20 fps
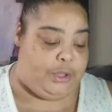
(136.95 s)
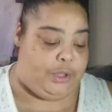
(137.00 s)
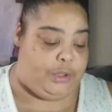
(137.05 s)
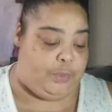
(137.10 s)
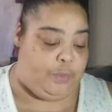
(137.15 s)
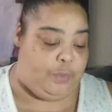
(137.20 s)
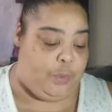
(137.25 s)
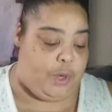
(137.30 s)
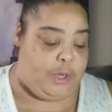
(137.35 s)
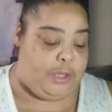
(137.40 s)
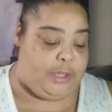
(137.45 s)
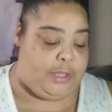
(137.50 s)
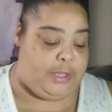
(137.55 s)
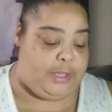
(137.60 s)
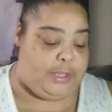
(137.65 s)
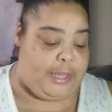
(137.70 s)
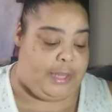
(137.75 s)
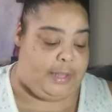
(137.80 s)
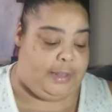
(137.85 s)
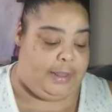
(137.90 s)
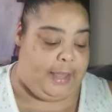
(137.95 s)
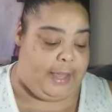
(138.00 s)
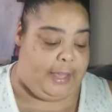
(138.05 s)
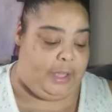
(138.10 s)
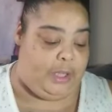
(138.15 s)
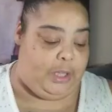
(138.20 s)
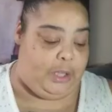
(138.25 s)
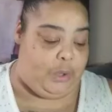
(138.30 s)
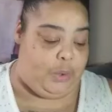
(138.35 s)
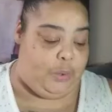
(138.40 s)
Just wanted to say
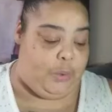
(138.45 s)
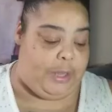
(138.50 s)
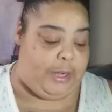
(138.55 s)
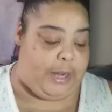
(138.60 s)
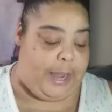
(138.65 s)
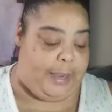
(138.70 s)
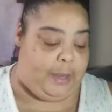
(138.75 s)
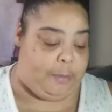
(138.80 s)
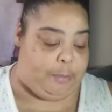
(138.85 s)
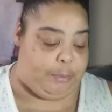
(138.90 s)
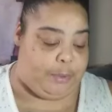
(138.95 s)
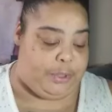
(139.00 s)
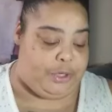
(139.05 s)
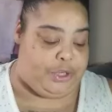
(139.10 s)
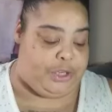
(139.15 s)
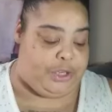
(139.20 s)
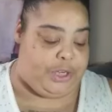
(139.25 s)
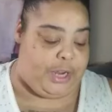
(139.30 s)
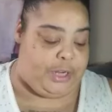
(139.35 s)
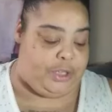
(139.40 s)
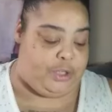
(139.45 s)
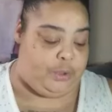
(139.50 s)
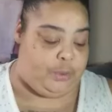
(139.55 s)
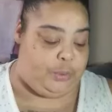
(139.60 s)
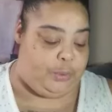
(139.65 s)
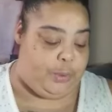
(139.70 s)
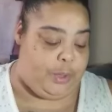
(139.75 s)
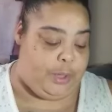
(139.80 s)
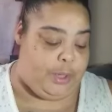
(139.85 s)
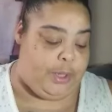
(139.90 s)
thank you and I appreciate
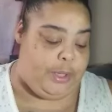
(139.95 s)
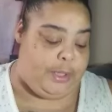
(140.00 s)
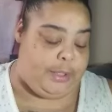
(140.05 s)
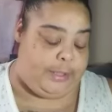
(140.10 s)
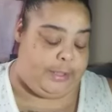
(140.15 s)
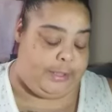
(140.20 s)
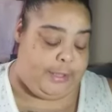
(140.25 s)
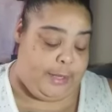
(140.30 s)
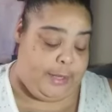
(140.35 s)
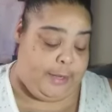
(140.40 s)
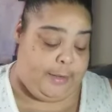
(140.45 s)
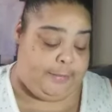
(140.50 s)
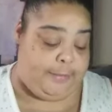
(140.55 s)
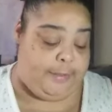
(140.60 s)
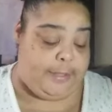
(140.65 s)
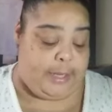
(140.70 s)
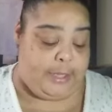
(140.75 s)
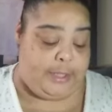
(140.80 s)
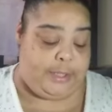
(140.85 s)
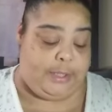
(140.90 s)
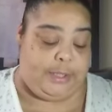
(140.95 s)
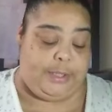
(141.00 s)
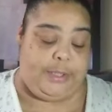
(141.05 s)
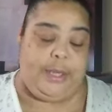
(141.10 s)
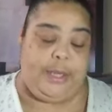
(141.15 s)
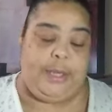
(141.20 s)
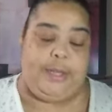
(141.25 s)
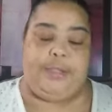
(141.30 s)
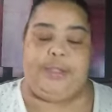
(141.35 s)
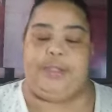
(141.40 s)
you love such and
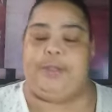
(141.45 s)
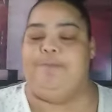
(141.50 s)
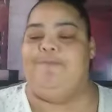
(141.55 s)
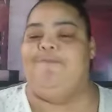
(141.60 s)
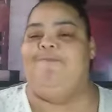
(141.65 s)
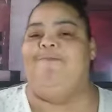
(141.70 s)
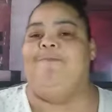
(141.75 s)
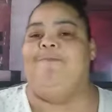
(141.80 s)
such.